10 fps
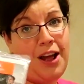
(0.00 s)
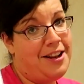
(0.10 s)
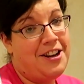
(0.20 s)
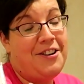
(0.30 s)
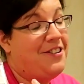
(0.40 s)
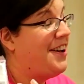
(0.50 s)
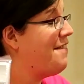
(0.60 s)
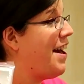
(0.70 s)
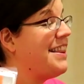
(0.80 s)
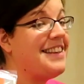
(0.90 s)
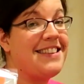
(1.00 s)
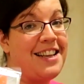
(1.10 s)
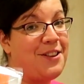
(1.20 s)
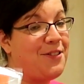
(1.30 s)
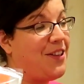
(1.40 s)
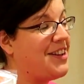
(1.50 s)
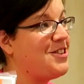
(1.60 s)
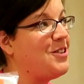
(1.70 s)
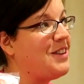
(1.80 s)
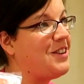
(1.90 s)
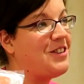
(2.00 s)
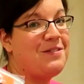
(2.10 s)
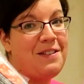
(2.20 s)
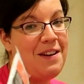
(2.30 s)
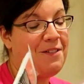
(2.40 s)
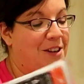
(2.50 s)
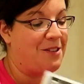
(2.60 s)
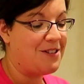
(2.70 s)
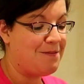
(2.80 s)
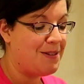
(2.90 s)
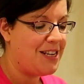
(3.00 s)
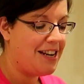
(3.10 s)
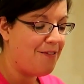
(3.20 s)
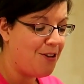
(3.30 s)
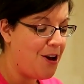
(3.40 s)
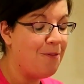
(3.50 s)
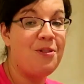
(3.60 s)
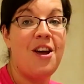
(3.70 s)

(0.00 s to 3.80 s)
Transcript: I've had these things for like 2 years and we've never used them, but you never know.